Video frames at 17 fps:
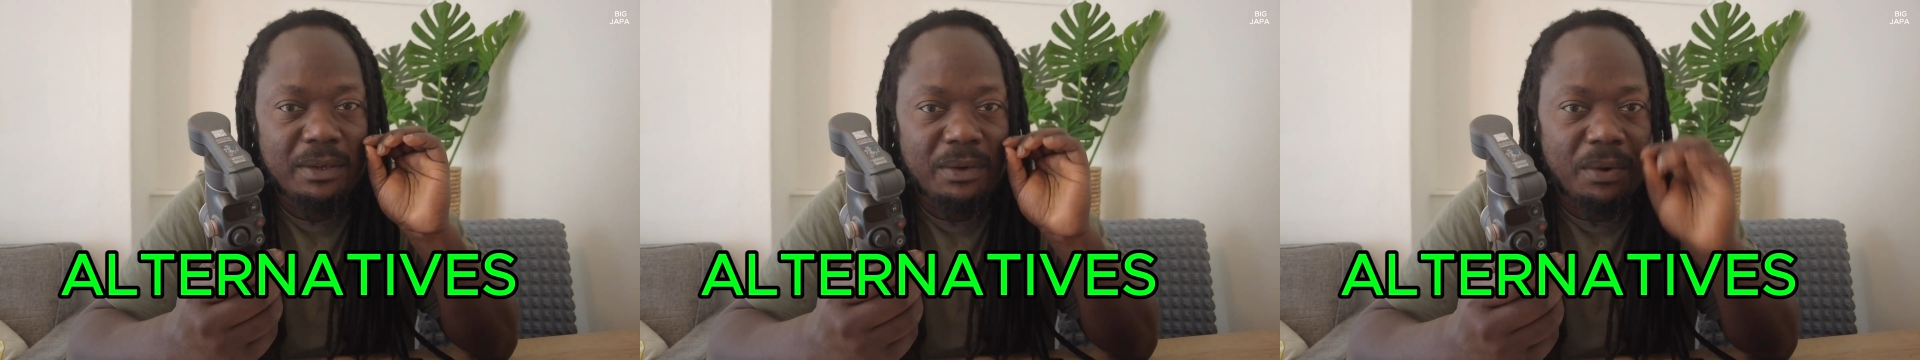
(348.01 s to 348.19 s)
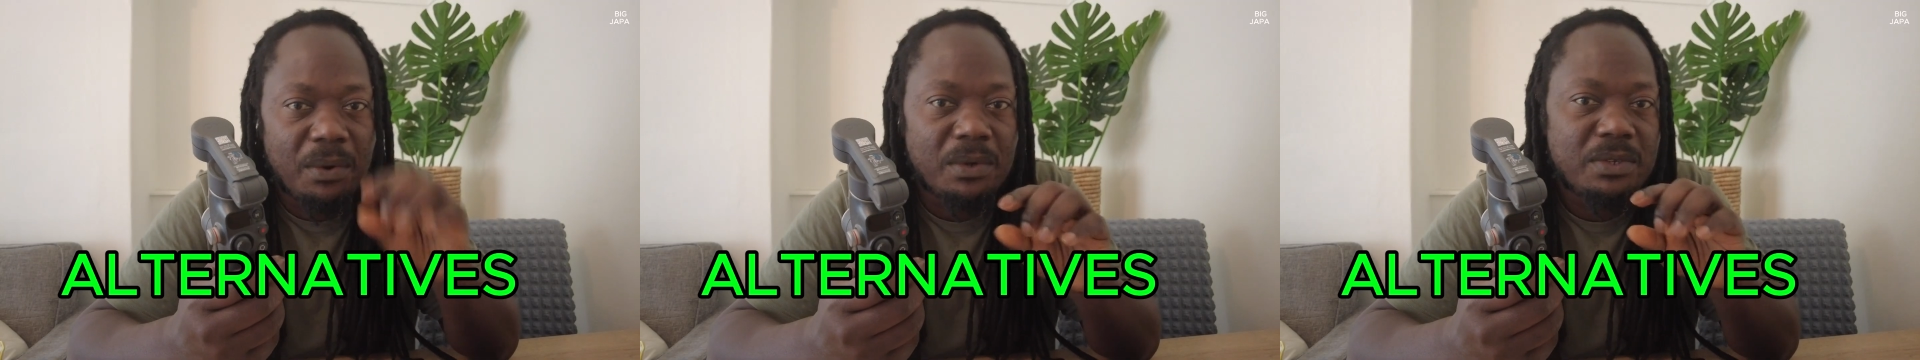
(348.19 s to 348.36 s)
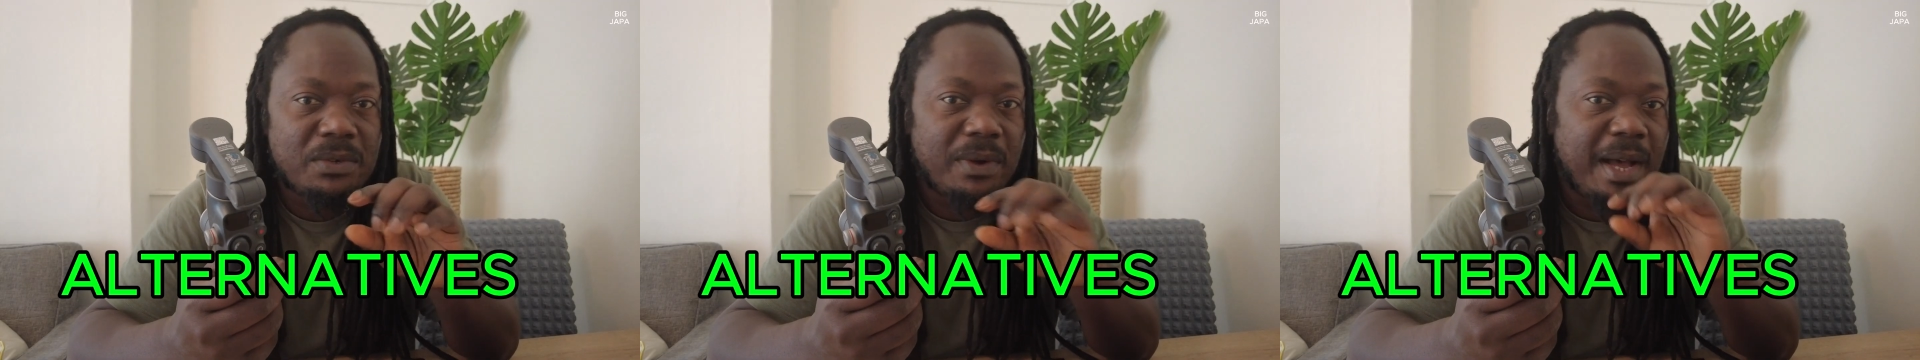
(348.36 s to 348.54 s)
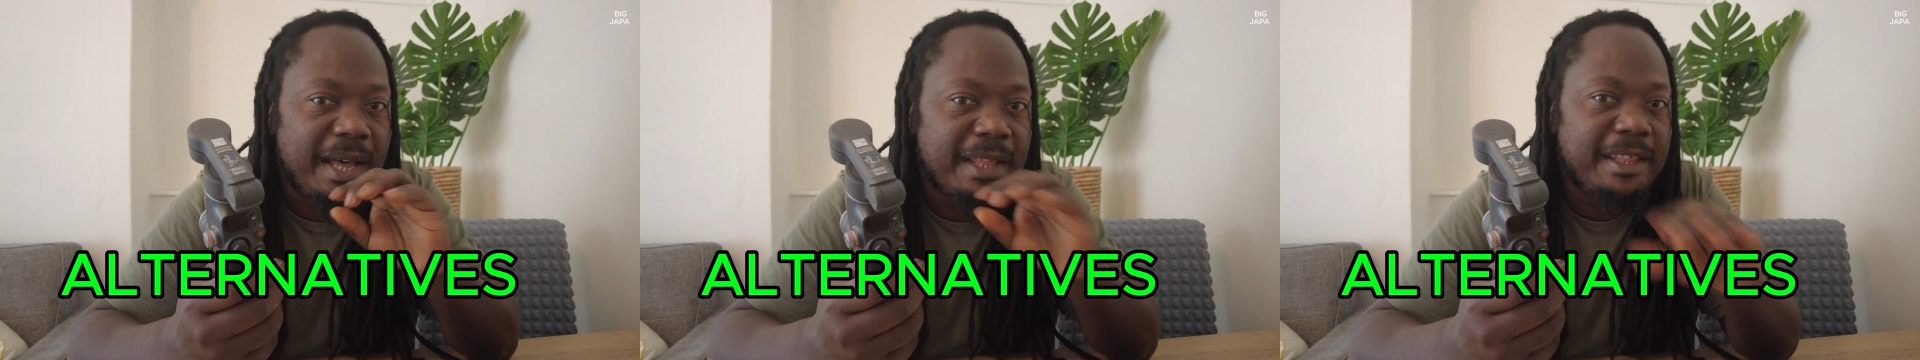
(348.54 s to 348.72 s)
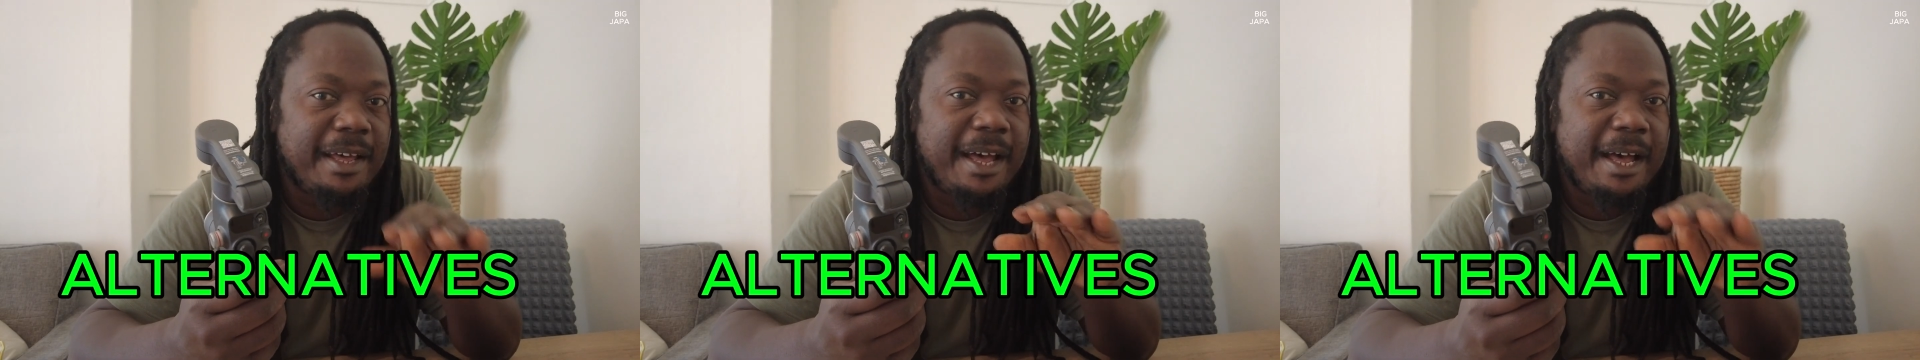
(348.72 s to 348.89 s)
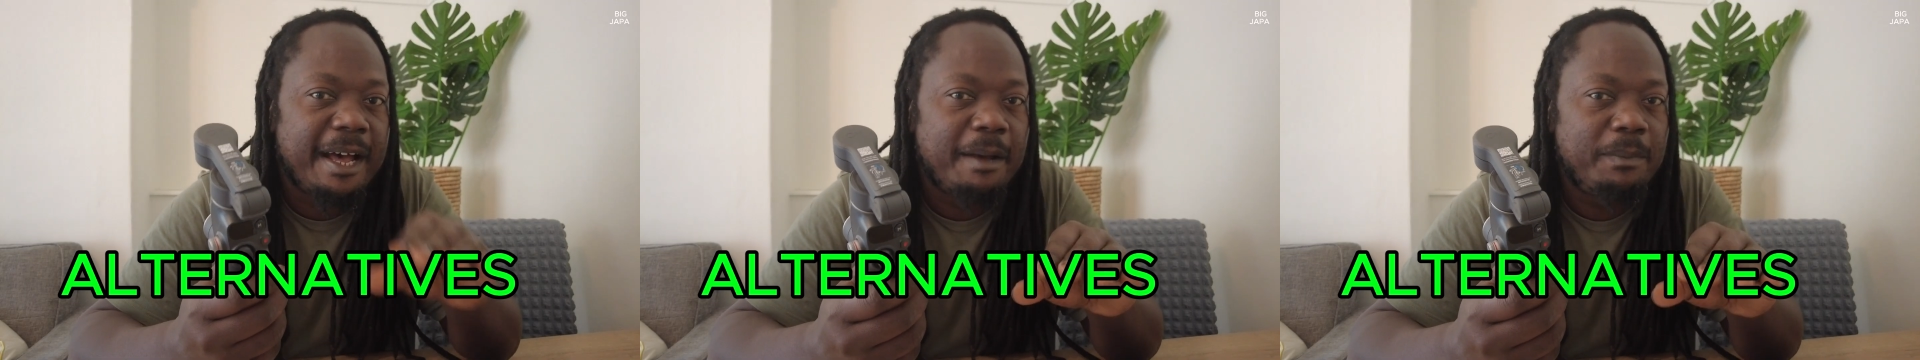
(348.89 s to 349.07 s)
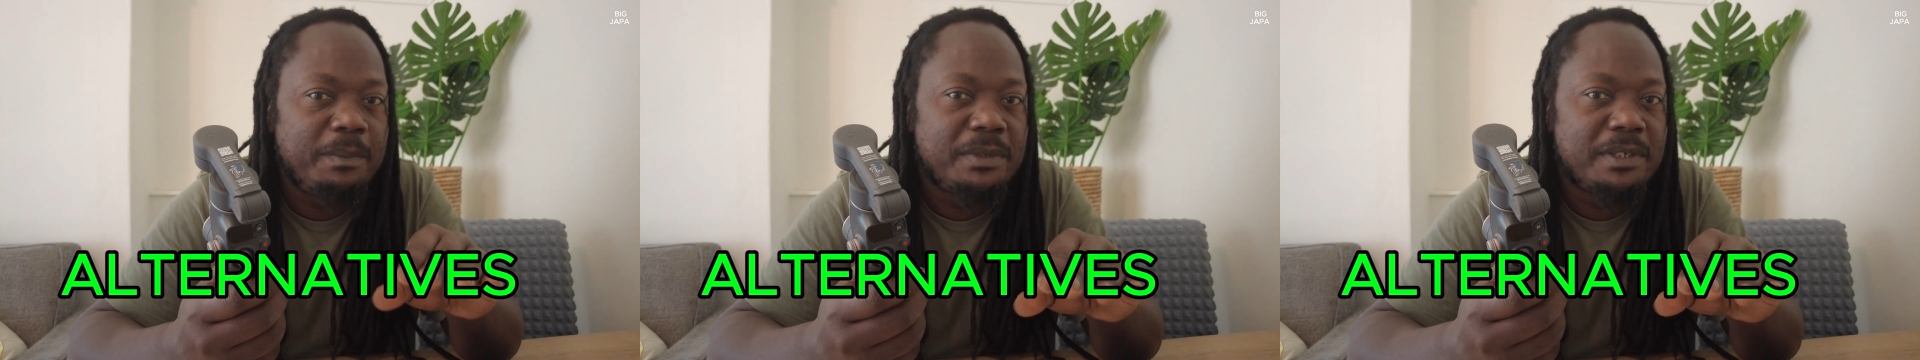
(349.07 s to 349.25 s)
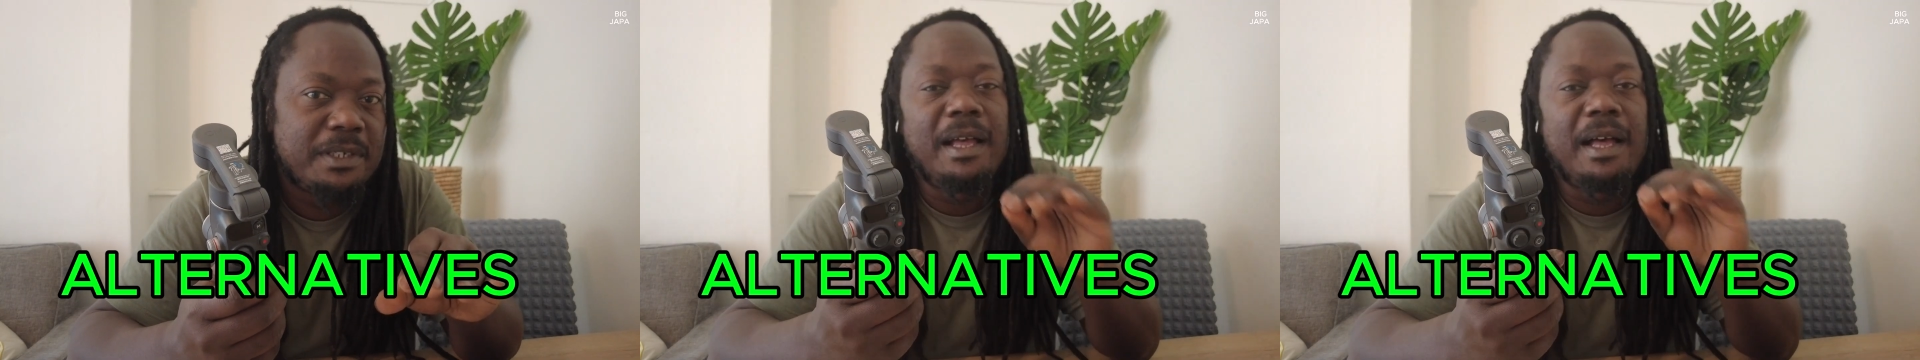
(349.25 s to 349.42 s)
go to other
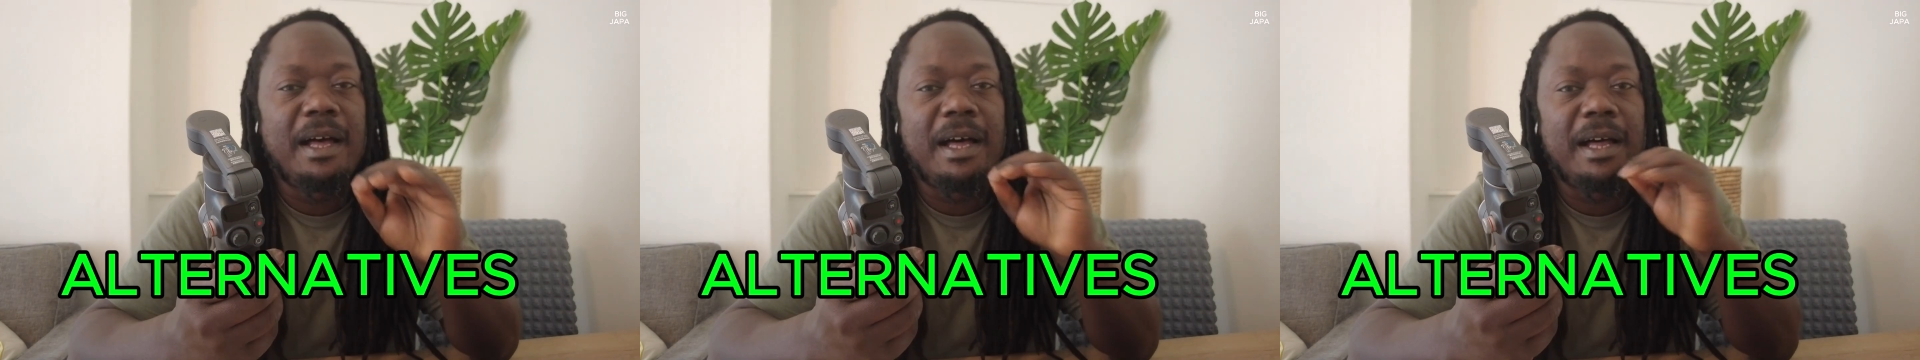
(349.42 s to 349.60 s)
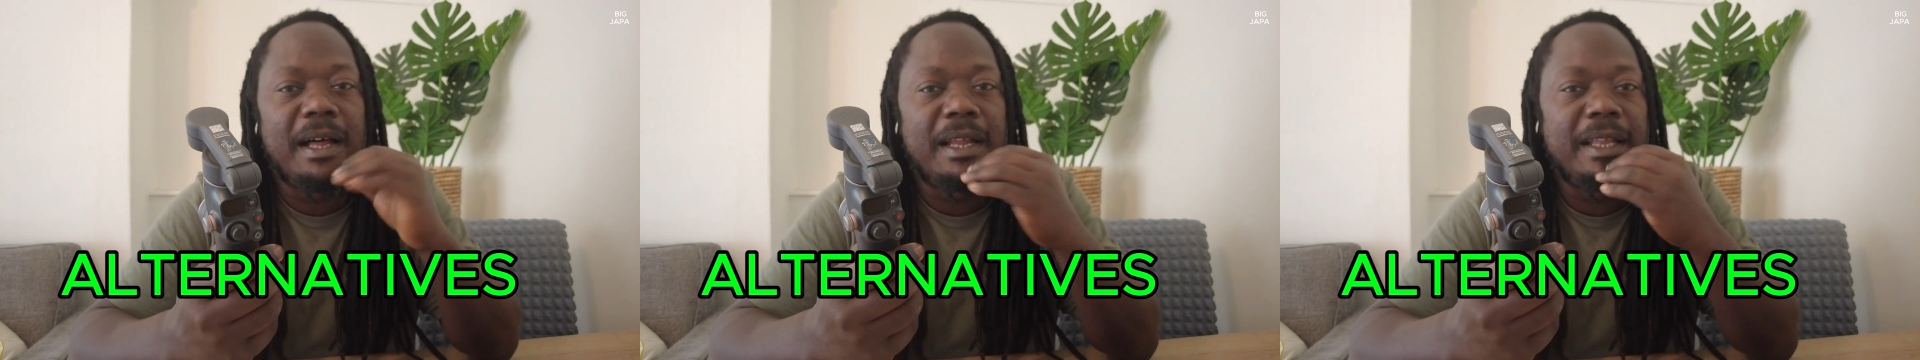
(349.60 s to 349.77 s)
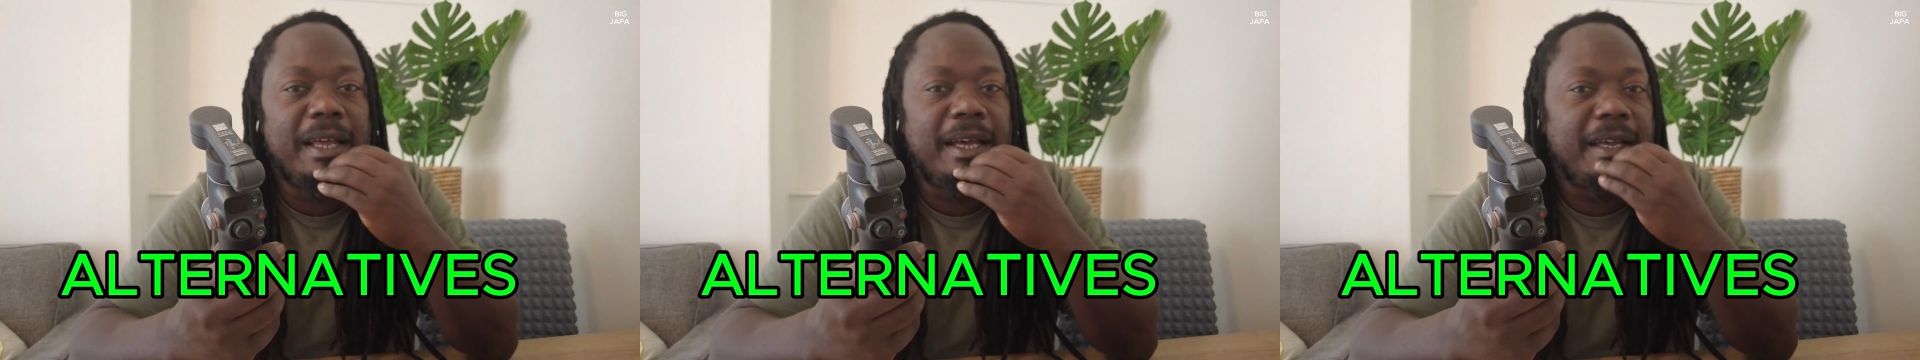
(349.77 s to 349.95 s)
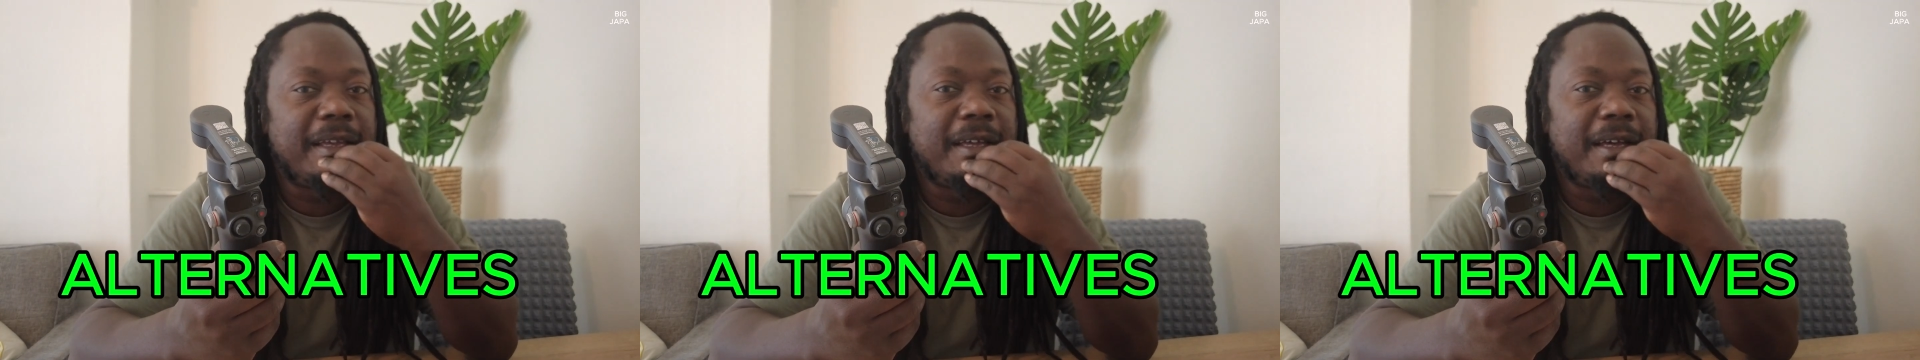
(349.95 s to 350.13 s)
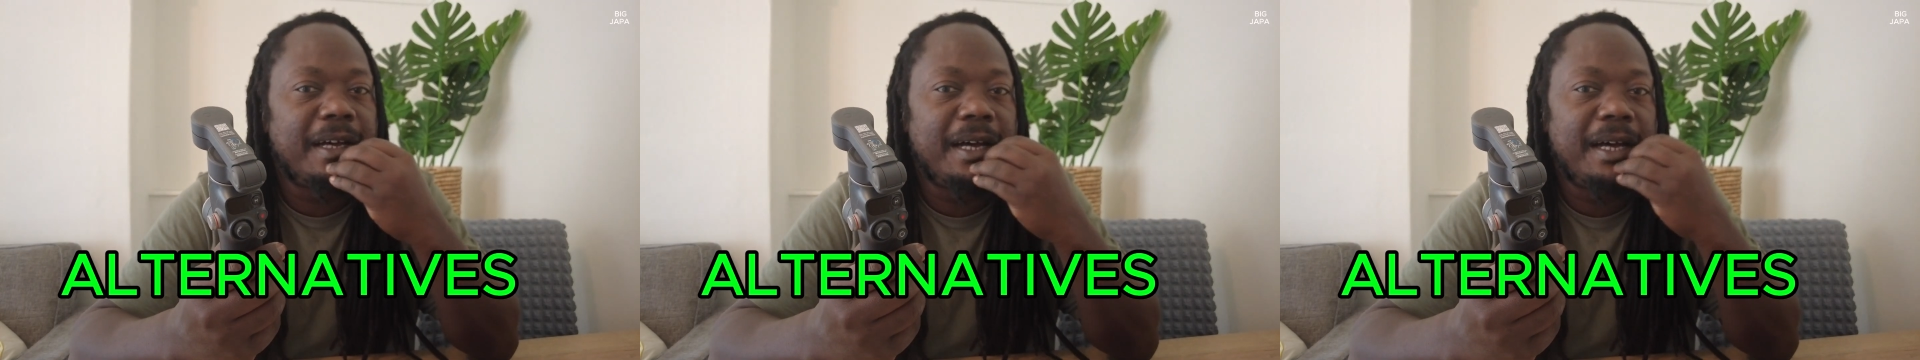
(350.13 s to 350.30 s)
apps like